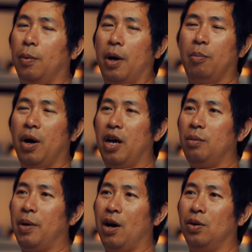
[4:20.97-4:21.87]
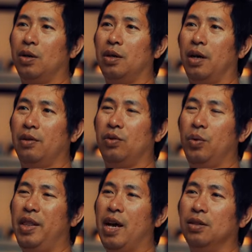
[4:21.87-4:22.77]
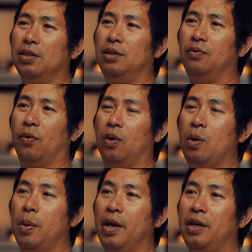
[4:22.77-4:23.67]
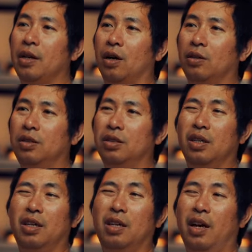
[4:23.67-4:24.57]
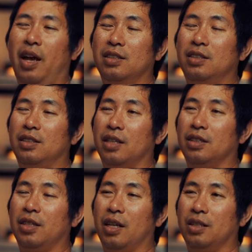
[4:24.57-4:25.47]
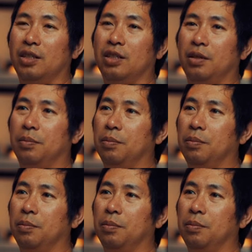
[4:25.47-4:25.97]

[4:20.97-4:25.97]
For my buying power, I have three thousand four hundred eight dollars and six cents.